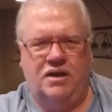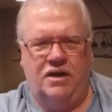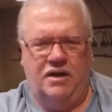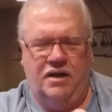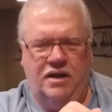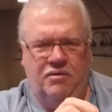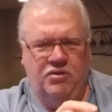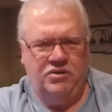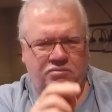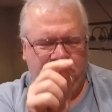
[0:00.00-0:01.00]
I
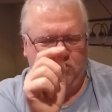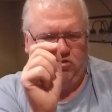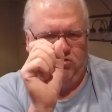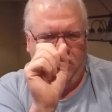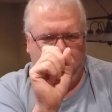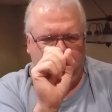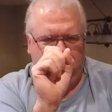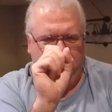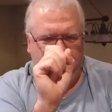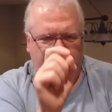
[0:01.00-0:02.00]
want to stress
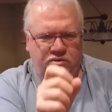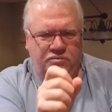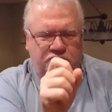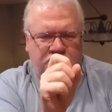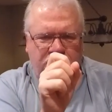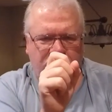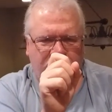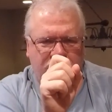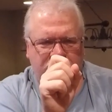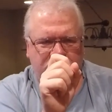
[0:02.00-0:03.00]
that drift gear
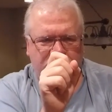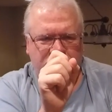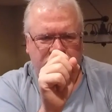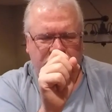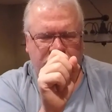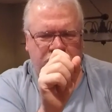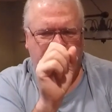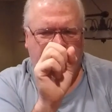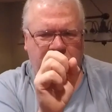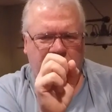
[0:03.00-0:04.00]
is
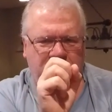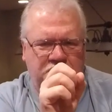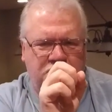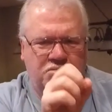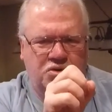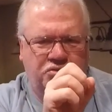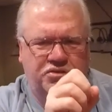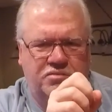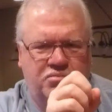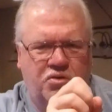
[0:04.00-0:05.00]
probably the most
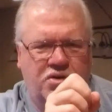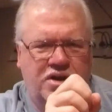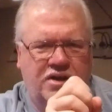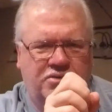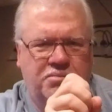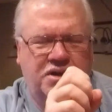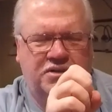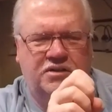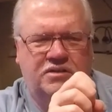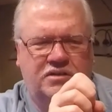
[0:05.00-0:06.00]
important
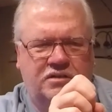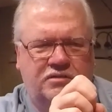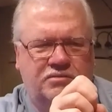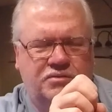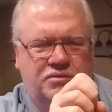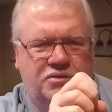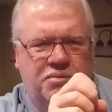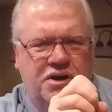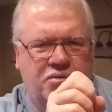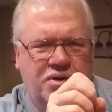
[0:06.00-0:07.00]
aspect of
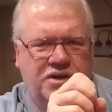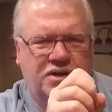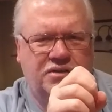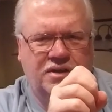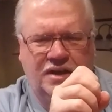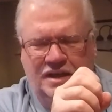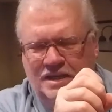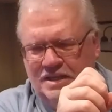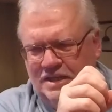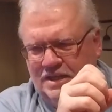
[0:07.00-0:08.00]
spider rigging that
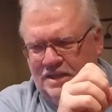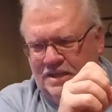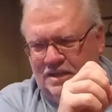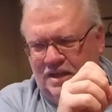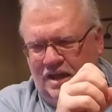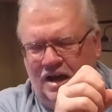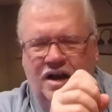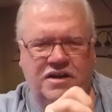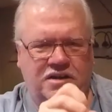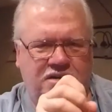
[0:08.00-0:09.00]

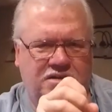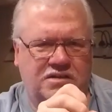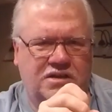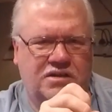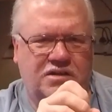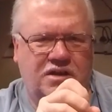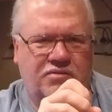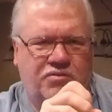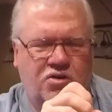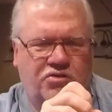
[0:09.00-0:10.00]
I didn't get at
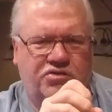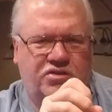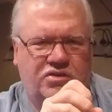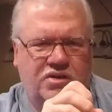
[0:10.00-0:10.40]
first.